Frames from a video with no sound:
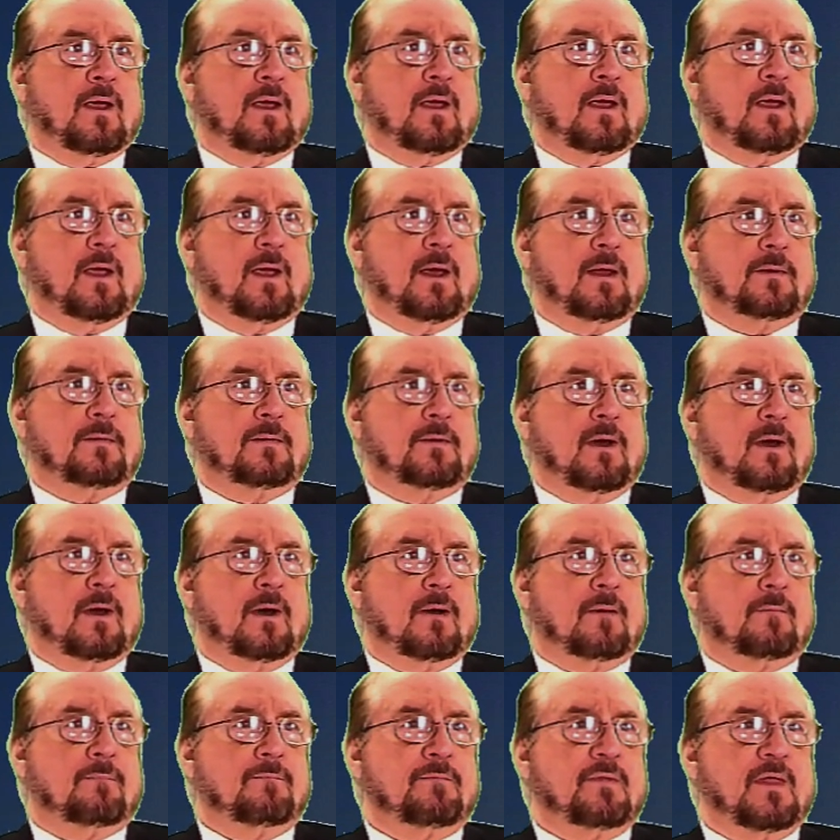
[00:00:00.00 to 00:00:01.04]
And
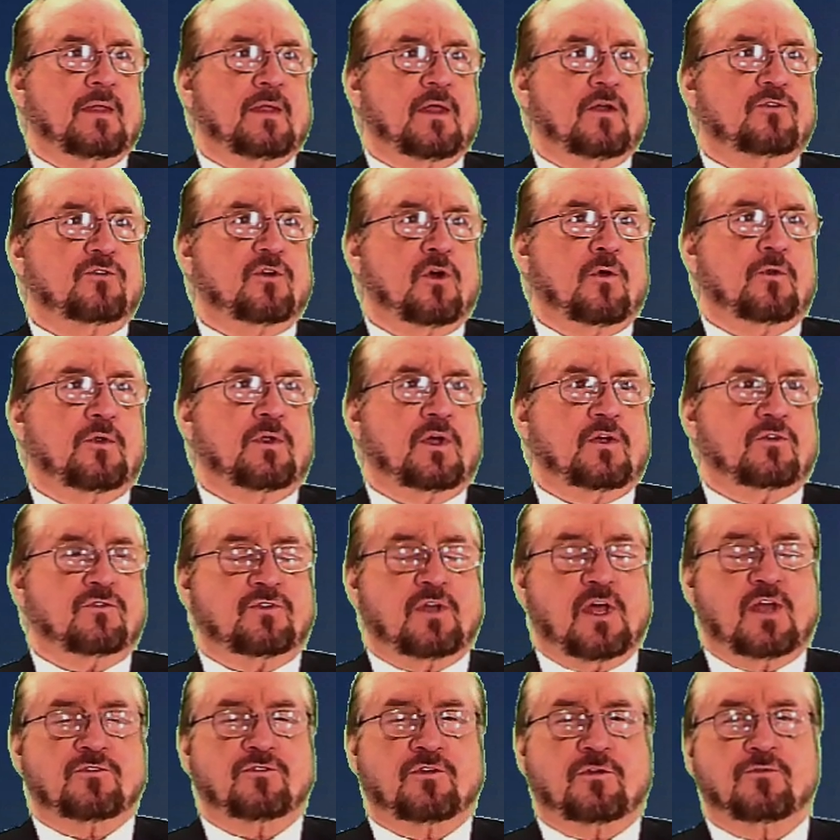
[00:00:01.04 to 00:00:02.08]
uh, then they show the
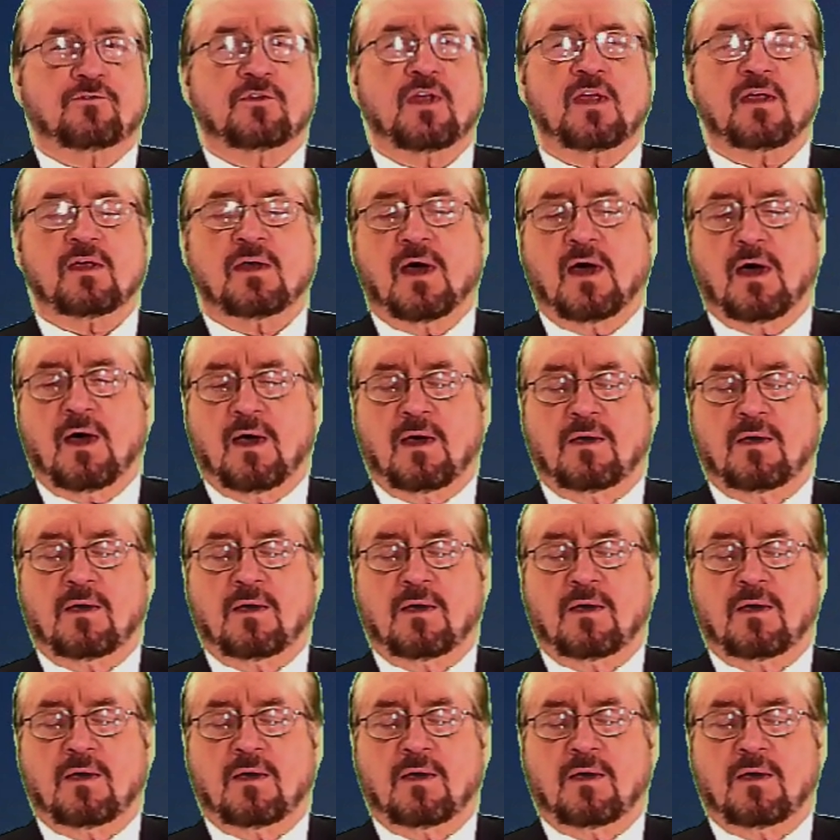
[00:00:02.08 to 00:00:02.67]
extensive uh,